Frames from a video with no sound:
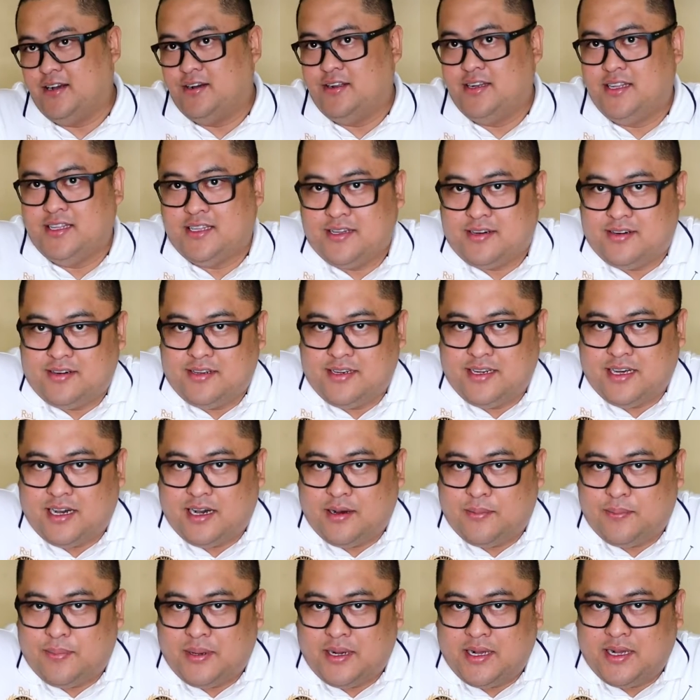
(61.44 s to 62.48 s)
lang ulit ako
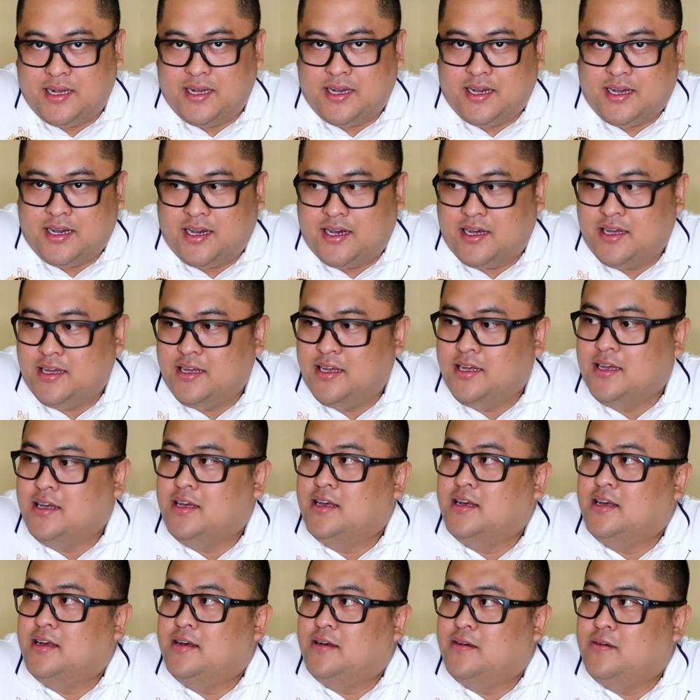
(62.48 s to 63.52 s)

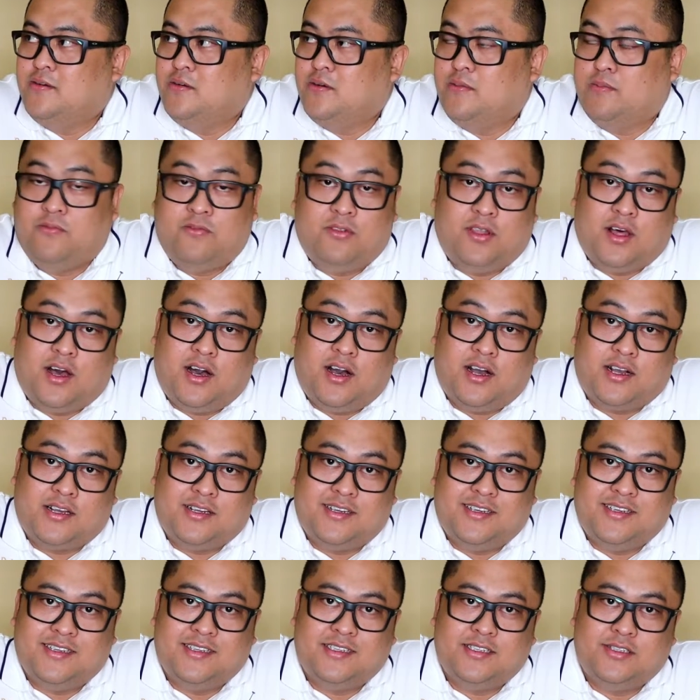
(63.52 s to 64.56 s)

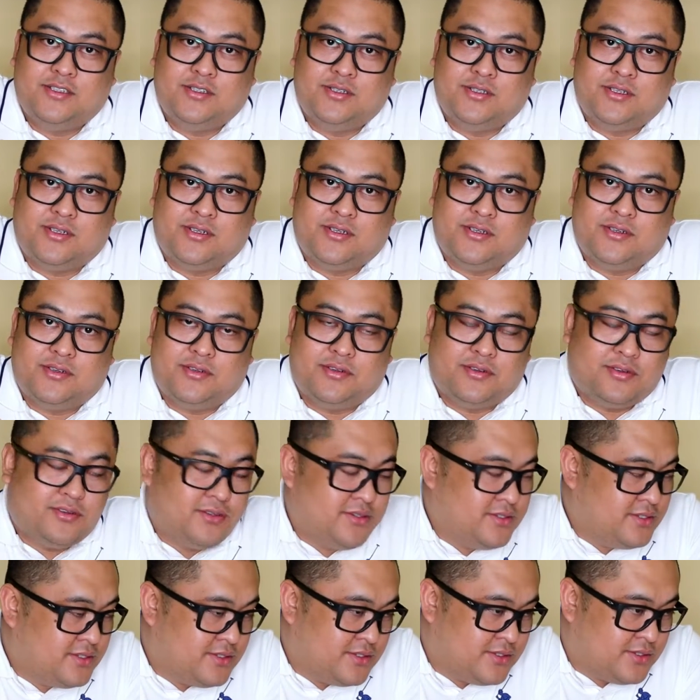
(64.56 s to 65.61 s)
nakapag-vlog. So
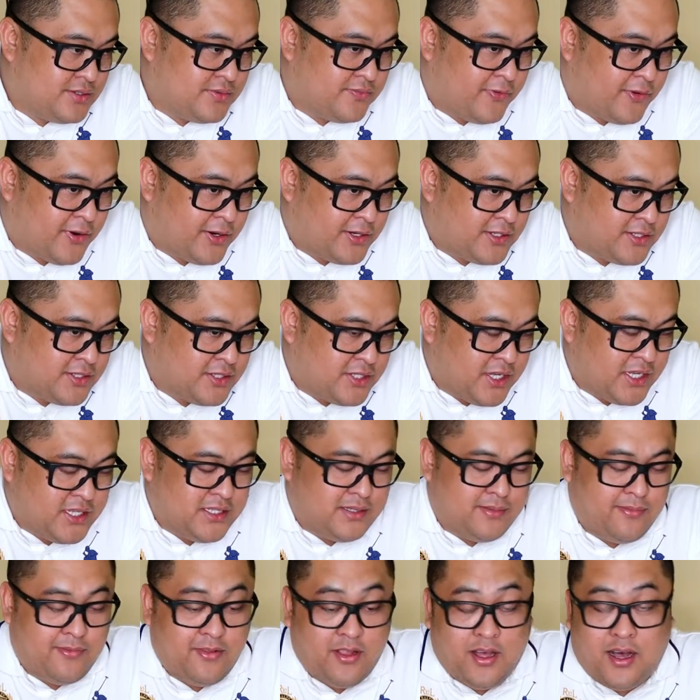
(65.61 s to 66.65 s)
for
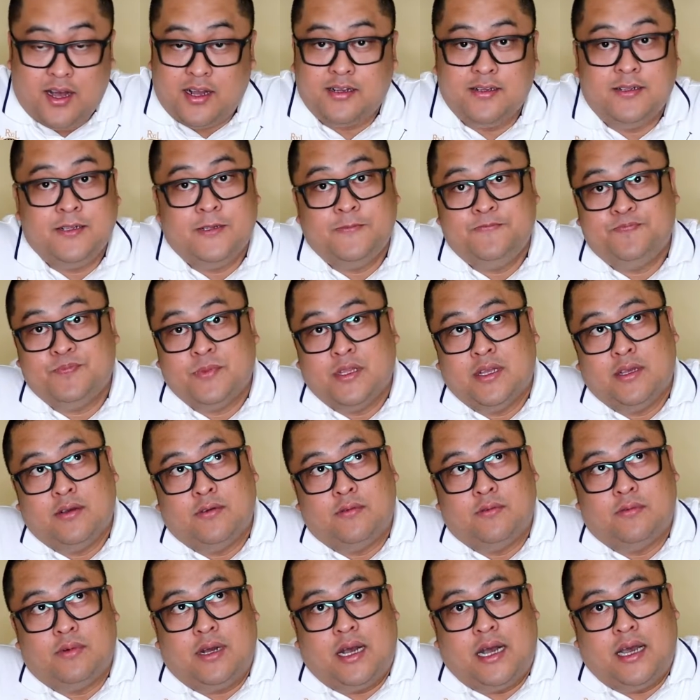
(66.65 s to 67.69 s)
today's vlog,
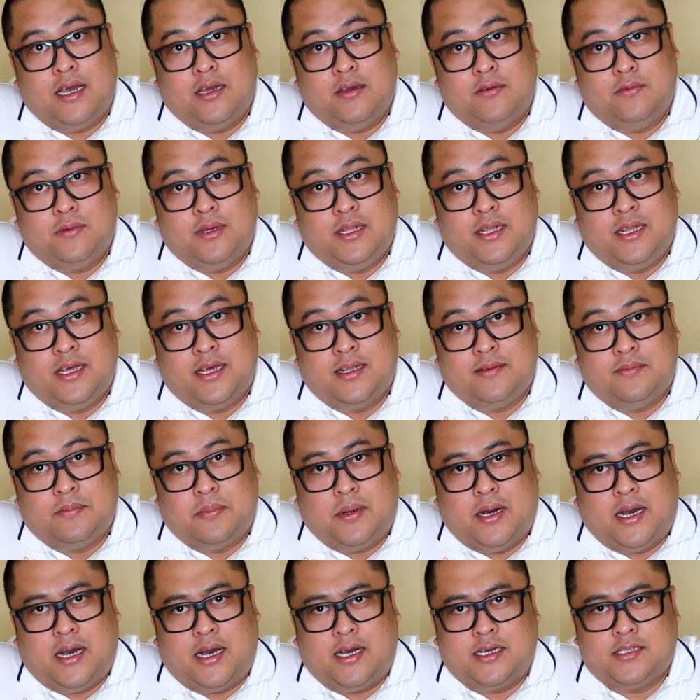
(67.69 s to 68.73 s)
I will
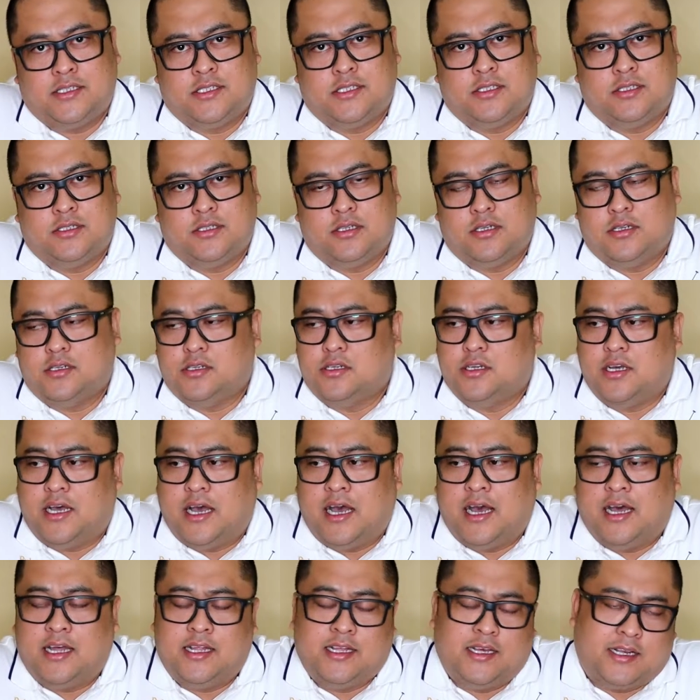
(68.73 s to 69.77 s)
unbox
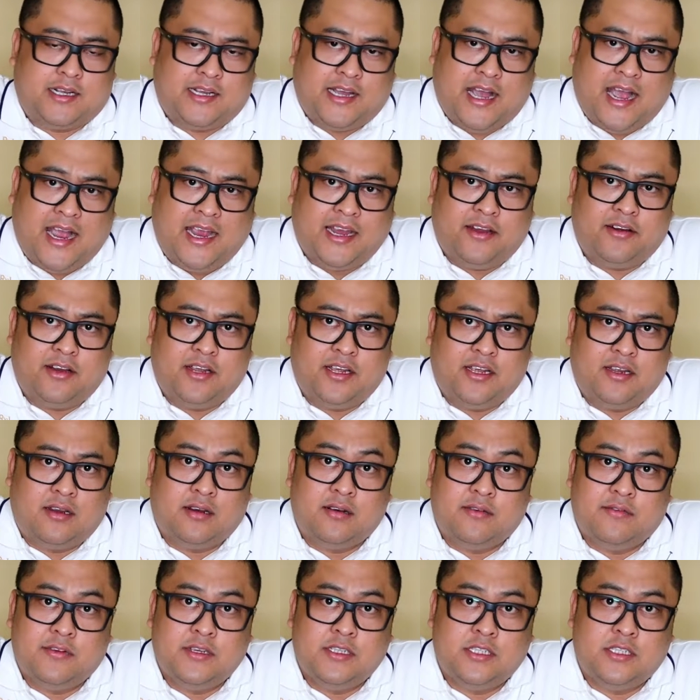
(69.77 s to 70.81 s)
Kyrie
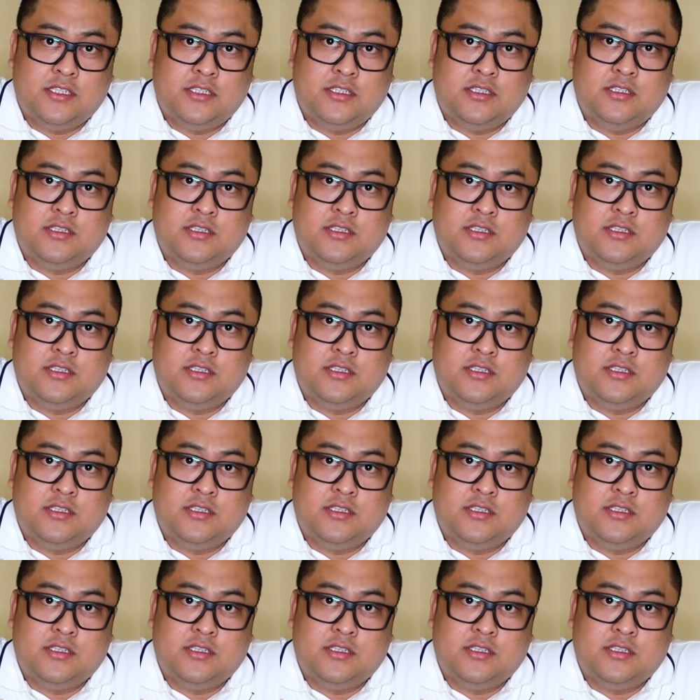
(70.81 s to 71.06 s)
Irving